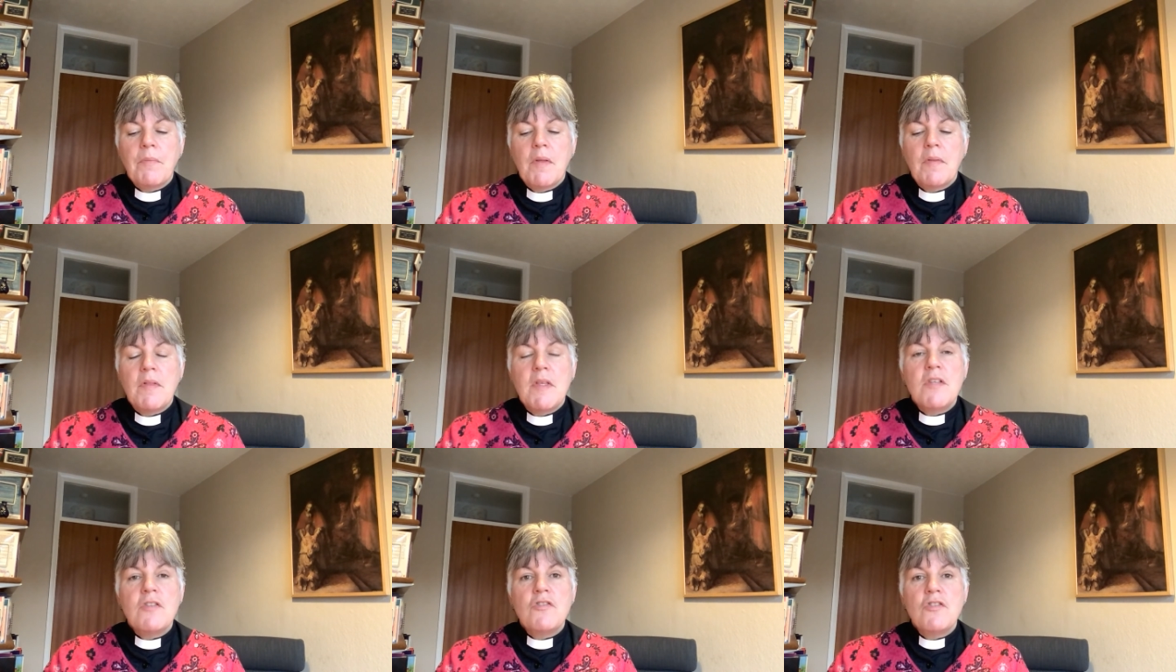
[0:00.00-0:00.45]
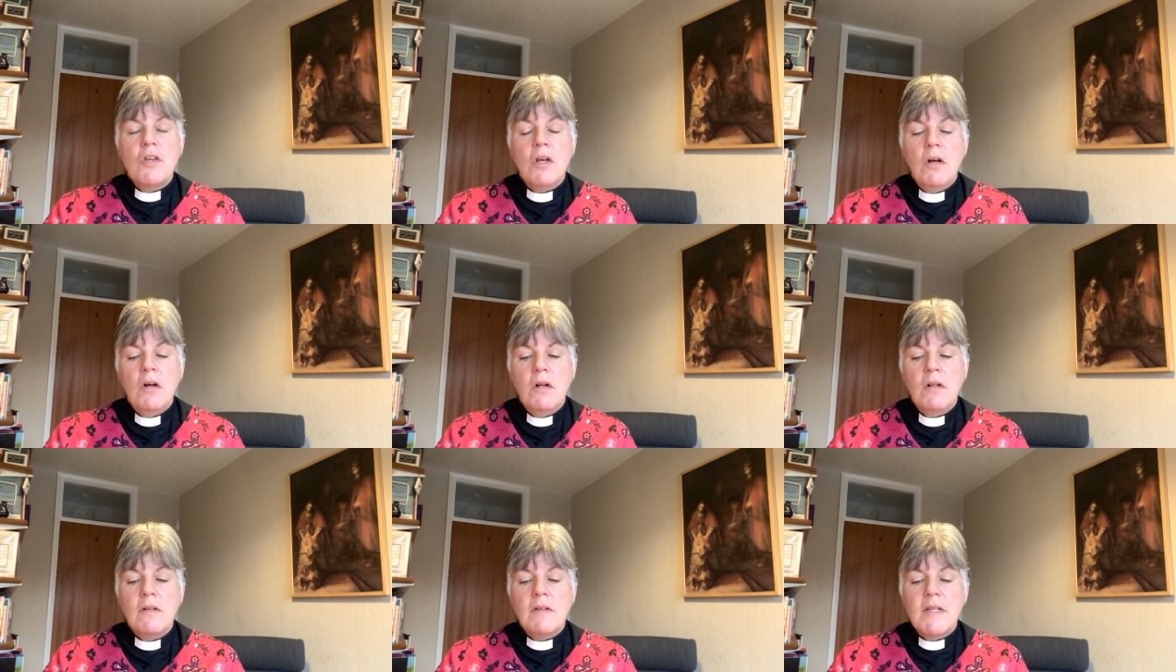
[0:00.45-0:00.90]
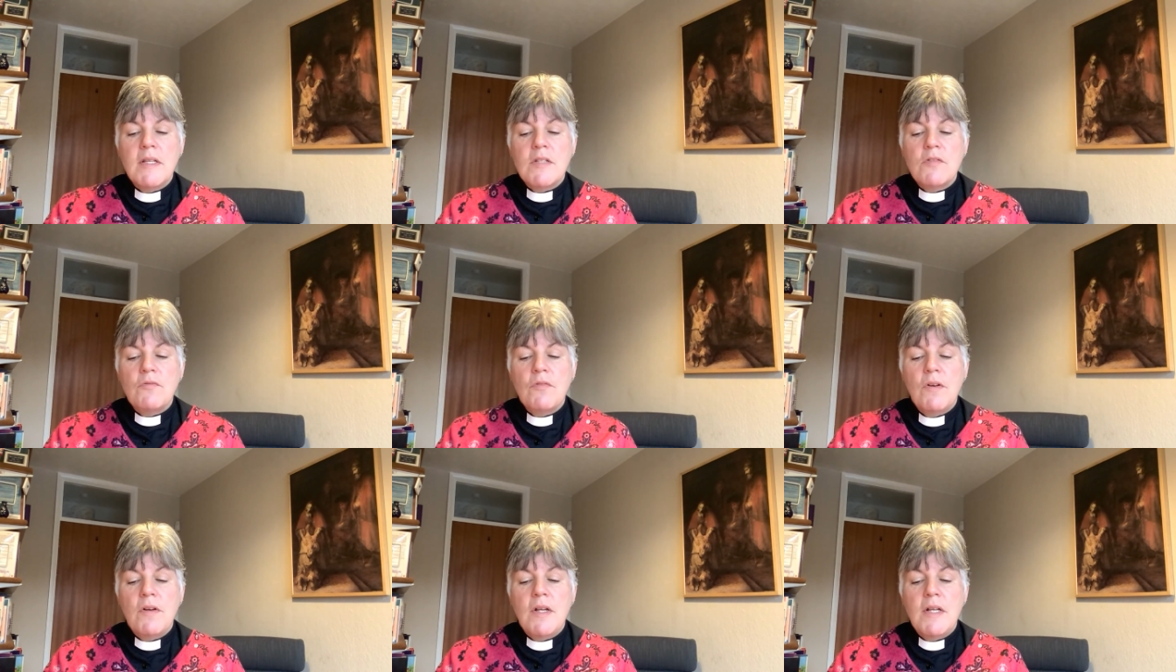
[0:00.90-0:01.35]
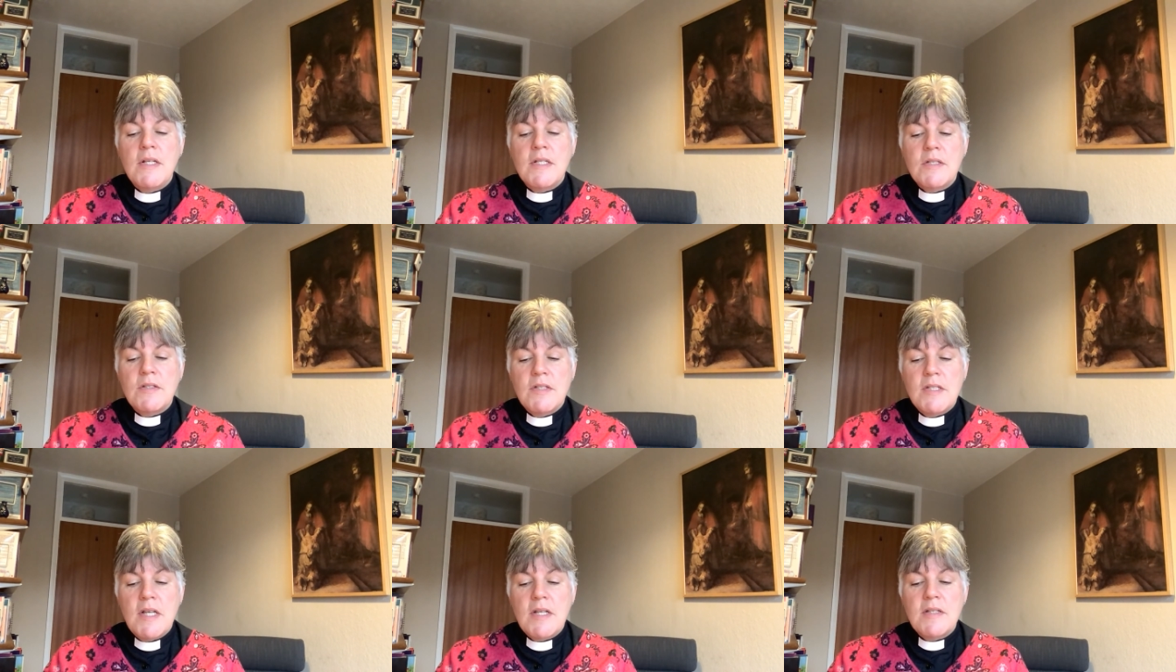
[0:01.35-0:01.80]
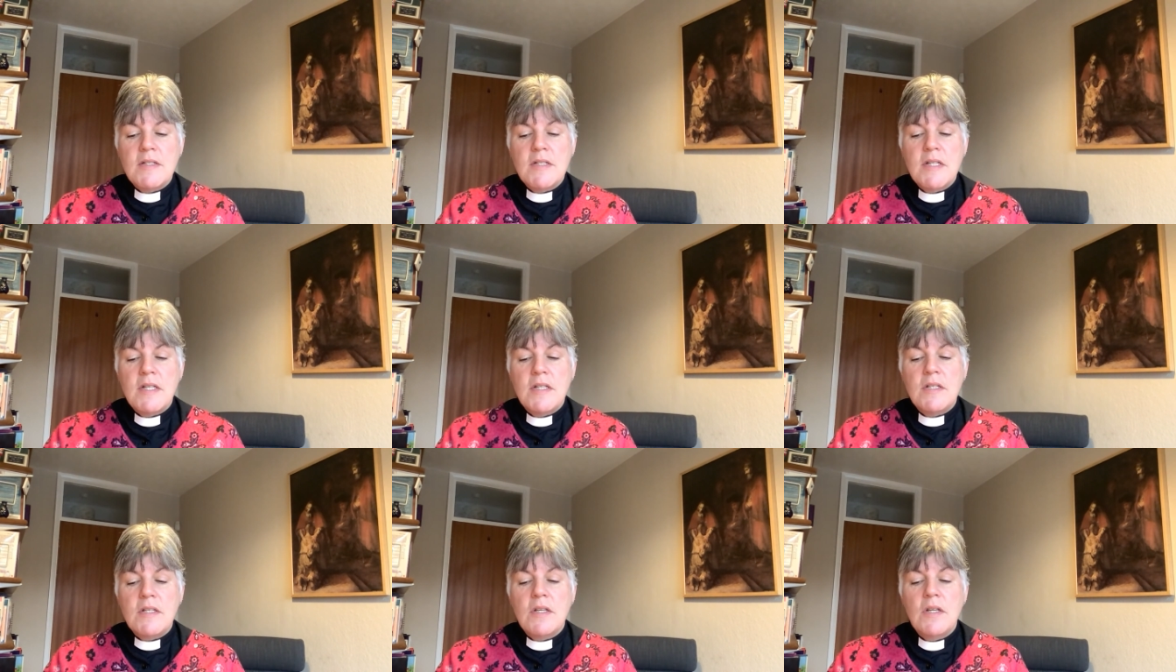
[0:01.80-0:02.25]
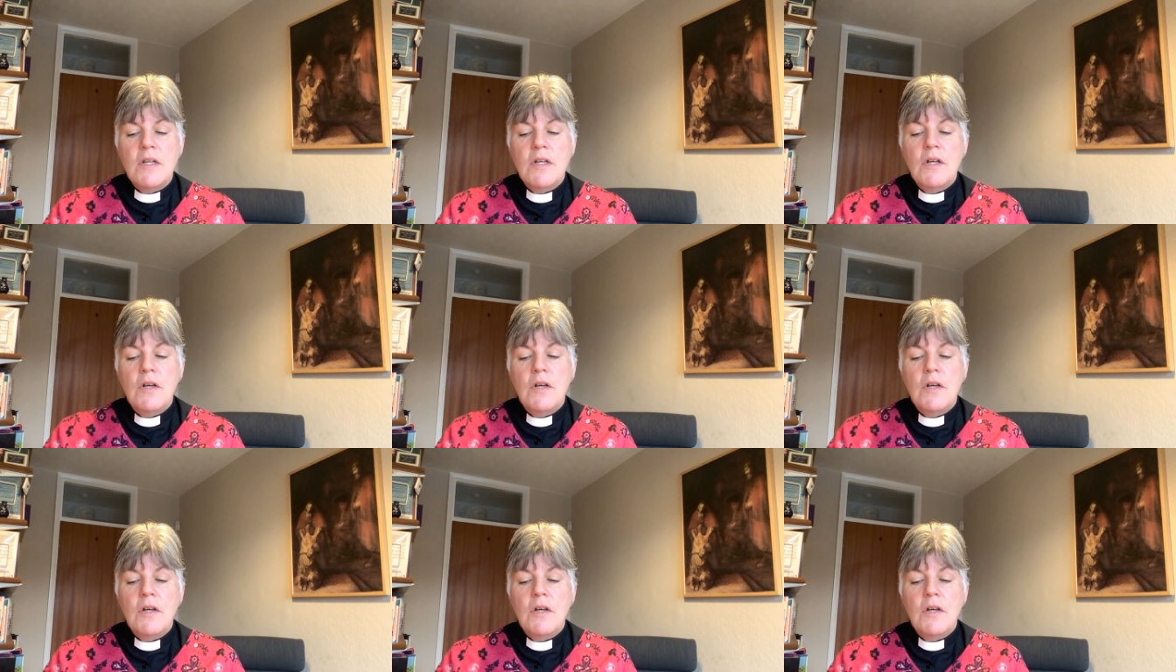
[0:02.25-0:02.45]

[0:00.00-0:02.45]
This child is, is destined